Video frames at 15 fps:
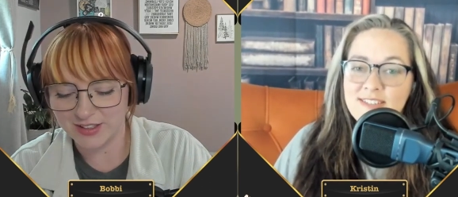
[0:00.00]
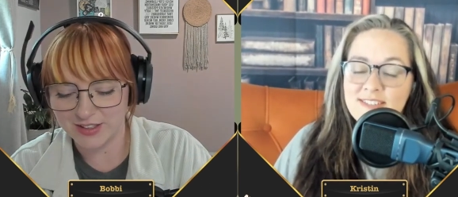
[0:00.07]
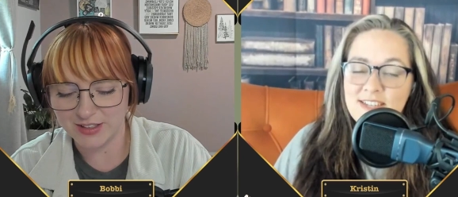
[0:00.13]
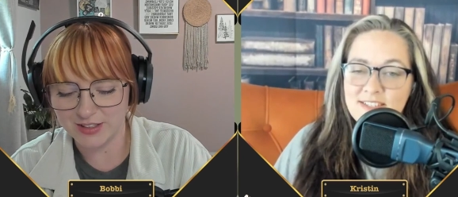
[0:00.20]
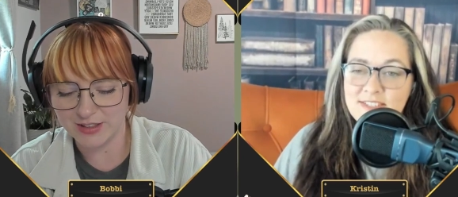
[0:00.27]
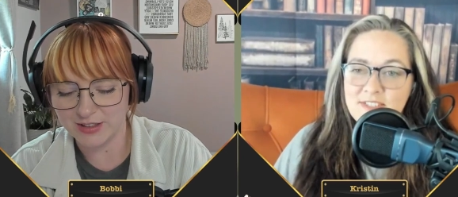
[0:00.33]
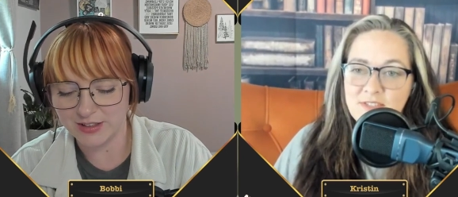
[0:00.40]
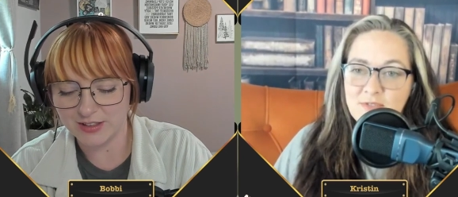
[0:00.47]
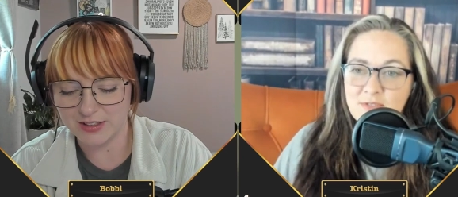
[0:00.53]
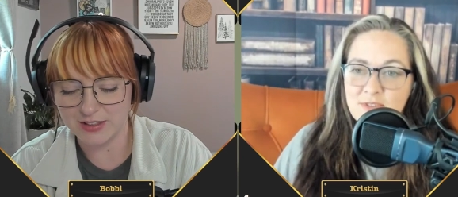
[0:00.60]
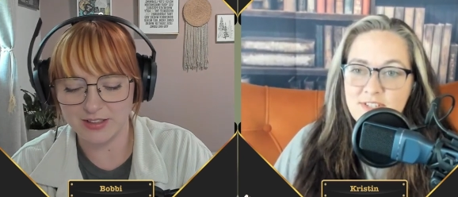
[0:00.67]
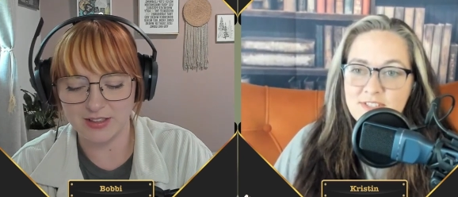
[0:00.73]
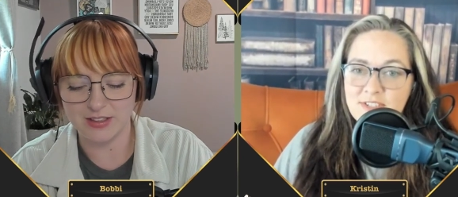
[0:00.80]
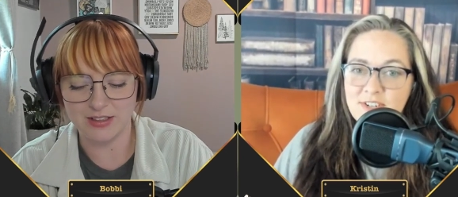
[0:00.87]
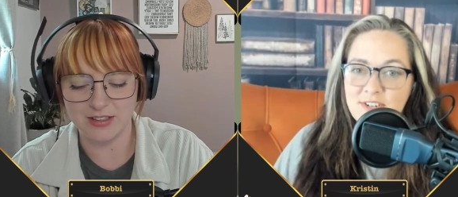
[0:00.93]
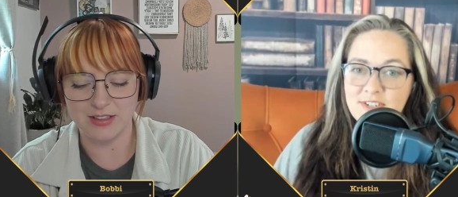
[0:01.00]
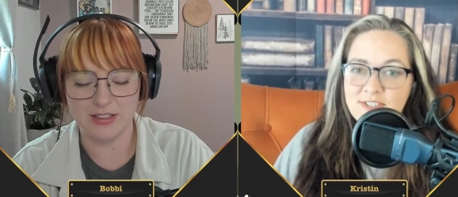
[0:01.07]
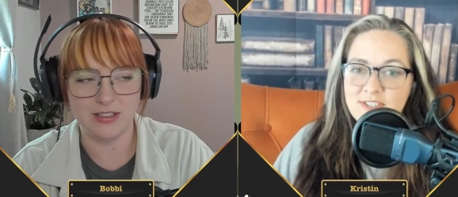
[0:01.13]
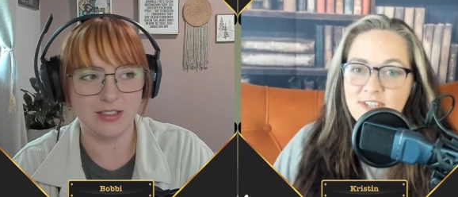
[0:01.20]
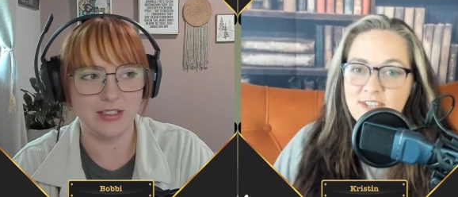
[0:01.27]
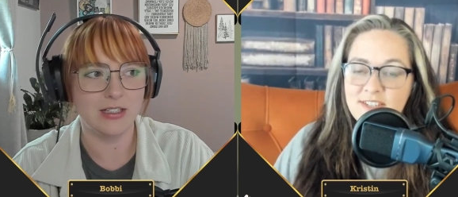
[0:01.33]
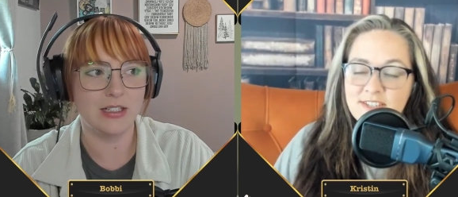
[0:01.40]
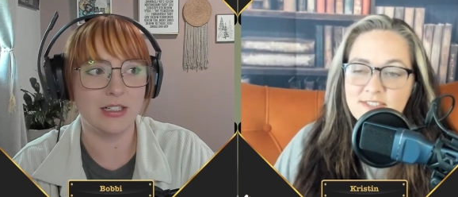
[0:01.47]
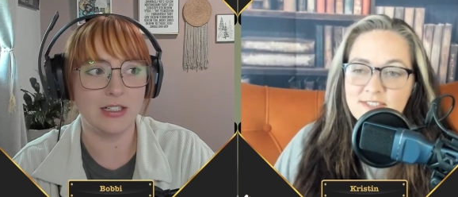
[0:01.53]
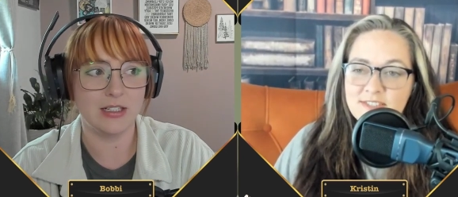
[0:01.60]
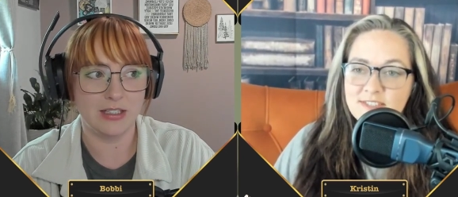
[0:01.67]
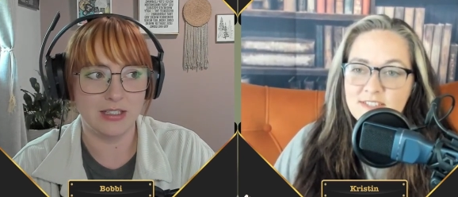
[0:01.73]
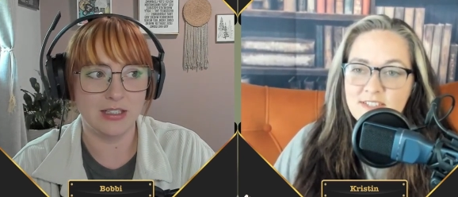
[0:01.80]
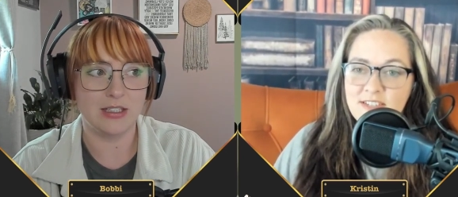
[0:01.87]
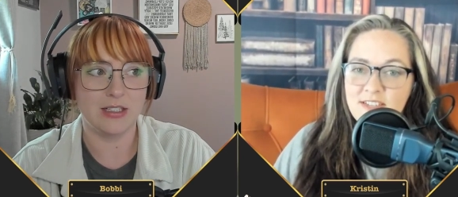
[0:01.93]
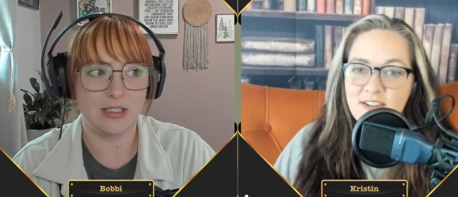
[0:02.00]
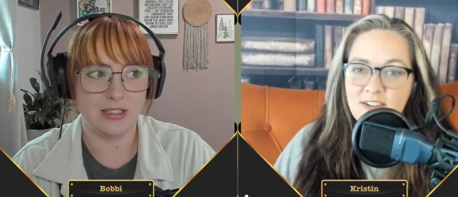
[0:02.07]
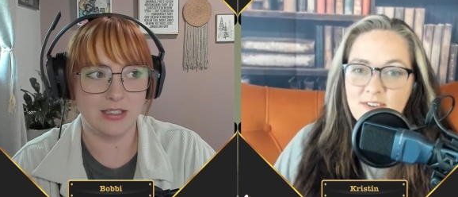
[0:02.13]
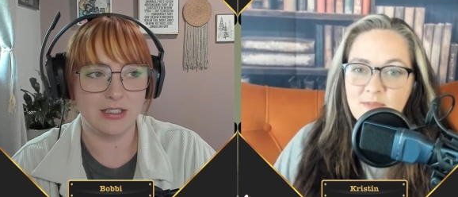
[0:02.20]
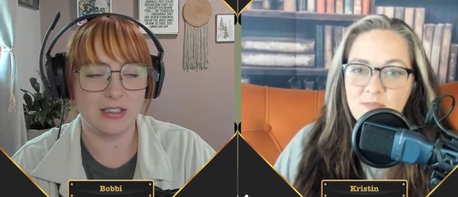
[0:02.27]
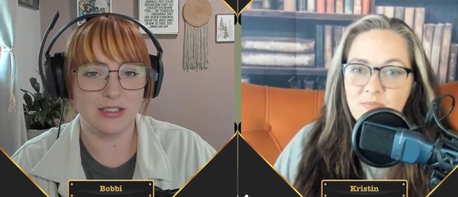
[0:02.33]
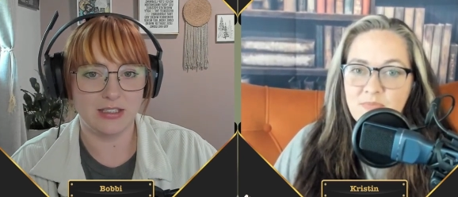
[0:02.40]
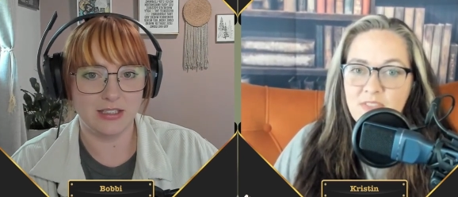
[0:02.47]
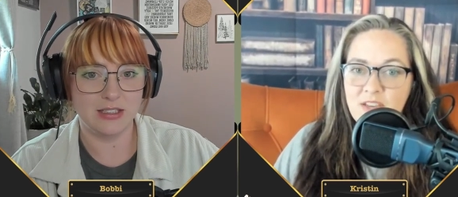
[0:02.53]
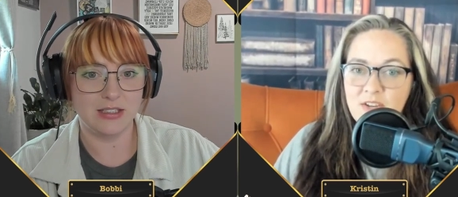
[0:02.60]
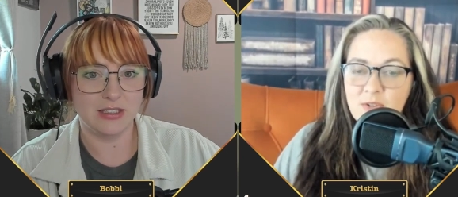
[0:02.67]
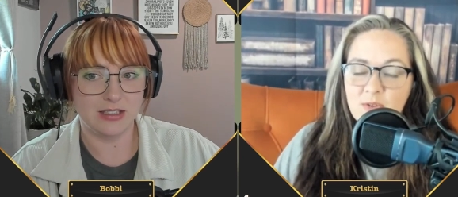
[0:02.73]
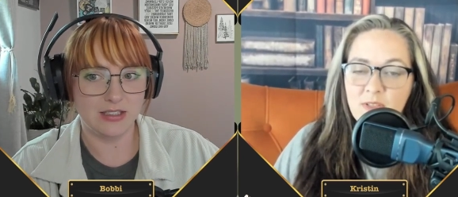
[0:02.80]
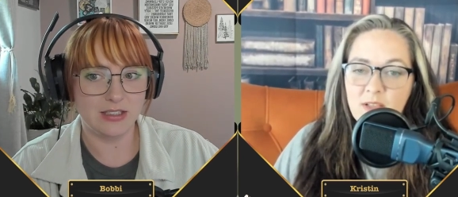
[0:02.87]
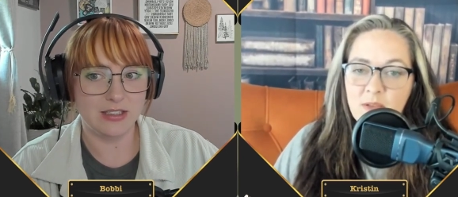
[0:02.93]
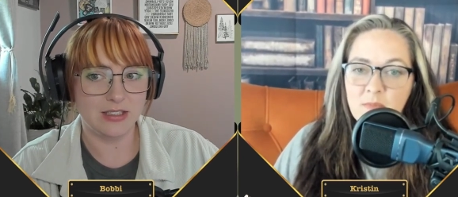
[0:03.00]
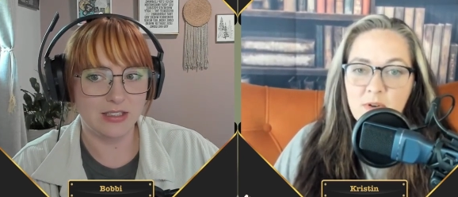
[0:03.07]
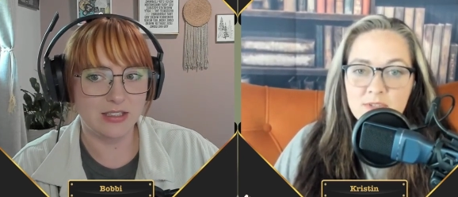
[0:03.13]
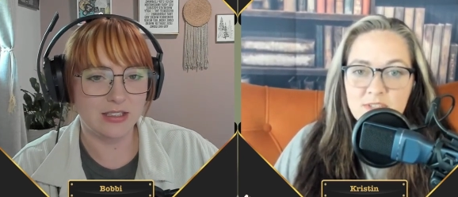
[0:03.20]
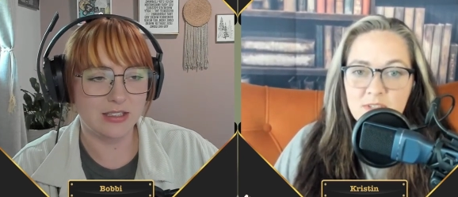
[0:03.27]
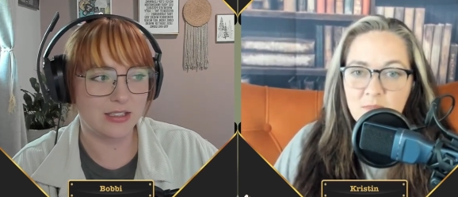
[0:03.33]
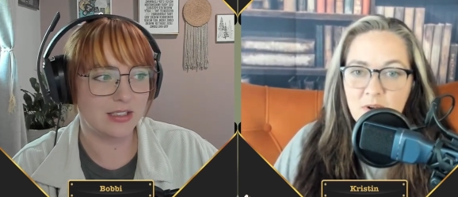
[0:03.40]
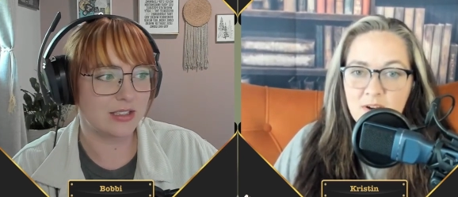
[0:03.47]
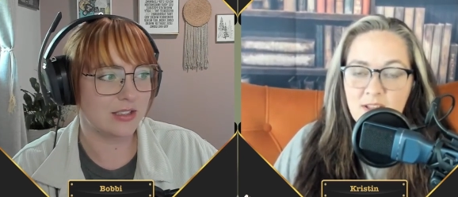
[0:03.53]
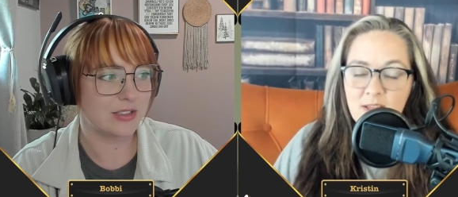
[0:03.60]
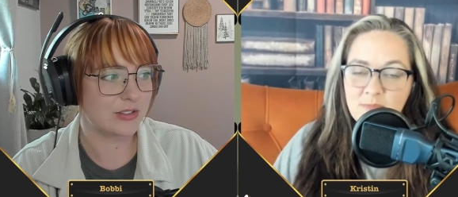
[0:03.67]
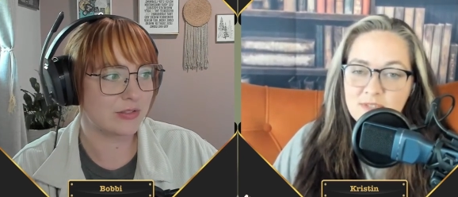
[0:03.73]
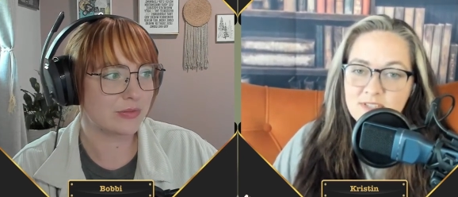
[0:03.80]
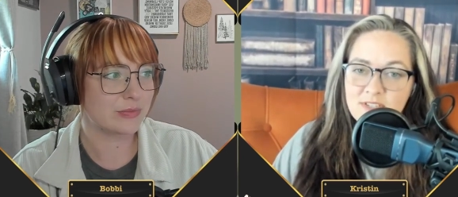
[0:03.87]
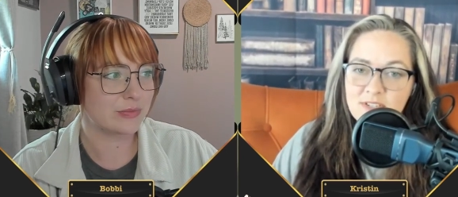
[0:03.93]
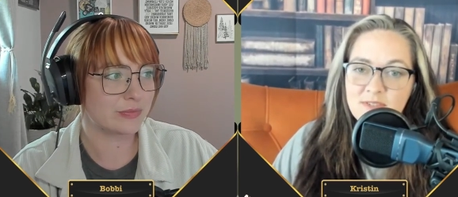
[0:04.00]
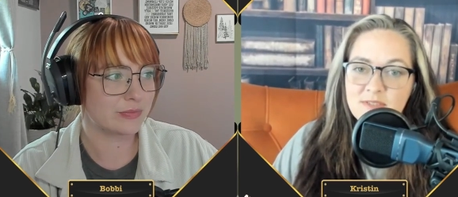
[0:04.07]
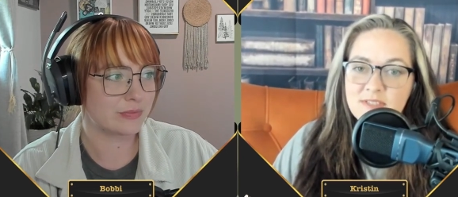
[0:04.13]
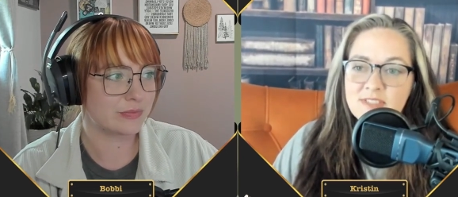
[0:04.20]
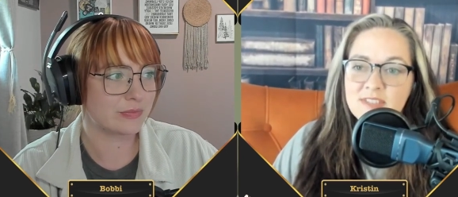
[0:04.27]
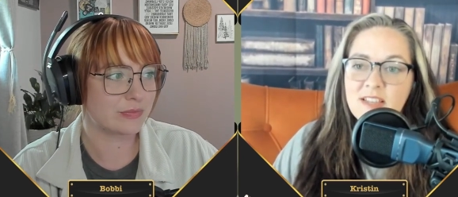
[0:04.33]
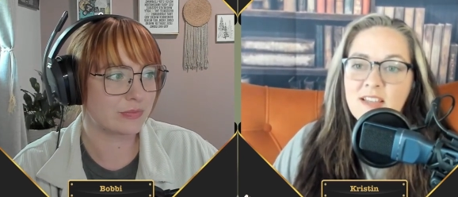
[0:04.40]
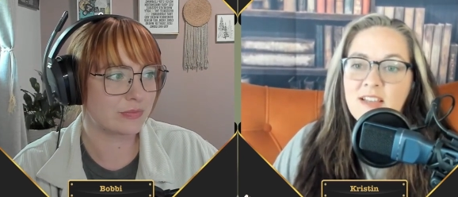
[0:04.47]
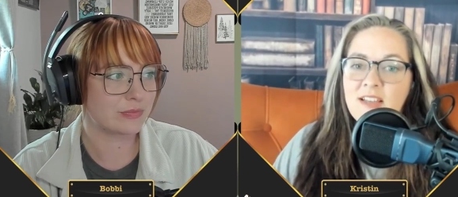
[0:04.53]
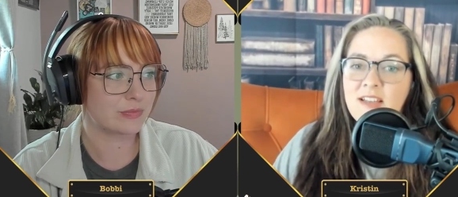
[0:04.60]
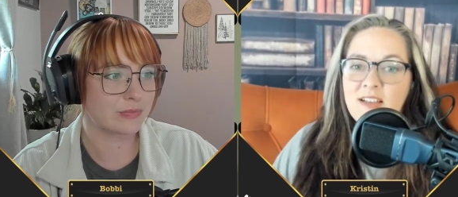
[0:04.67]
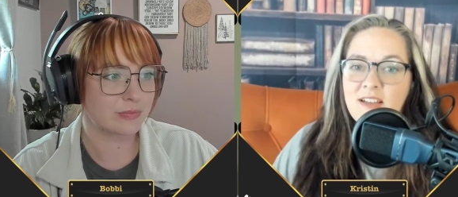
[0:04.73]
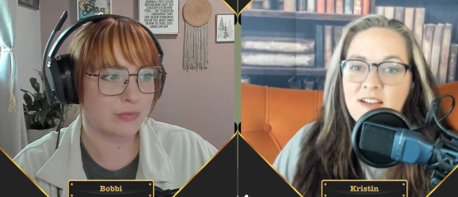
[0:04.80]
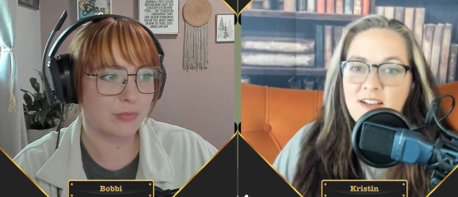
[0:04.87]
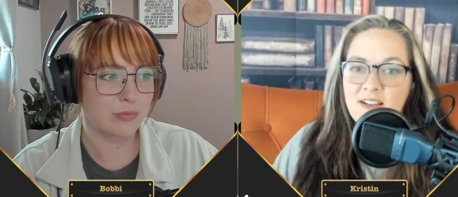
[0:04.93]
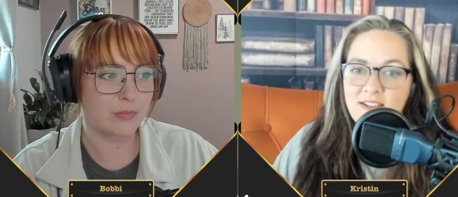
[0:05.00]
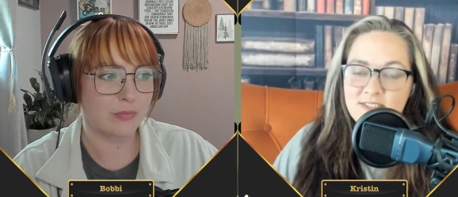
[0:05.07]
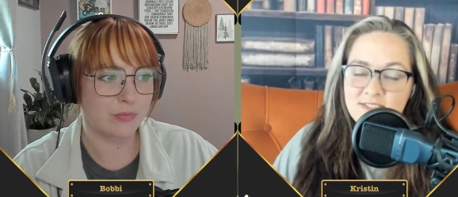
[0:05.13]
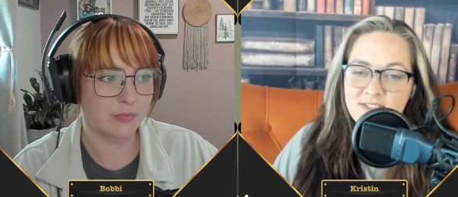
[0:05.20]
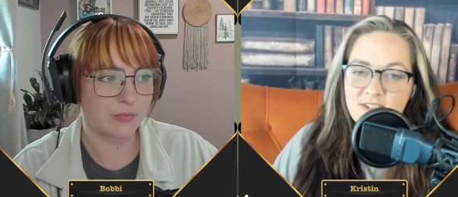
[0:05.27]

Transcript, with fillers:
Speaker 1: intensive research, and it's, you know, they do like multi-part episodes on